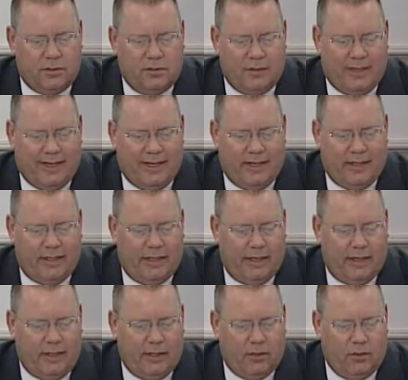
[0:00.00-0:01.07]
to add
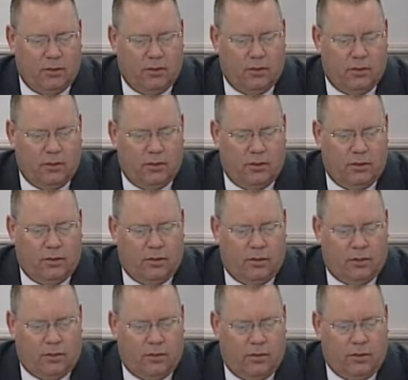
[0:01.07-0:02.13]
a
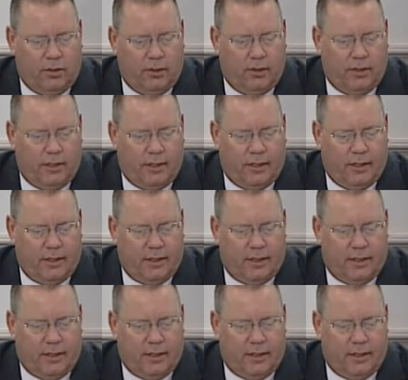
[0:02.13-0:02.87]
court, I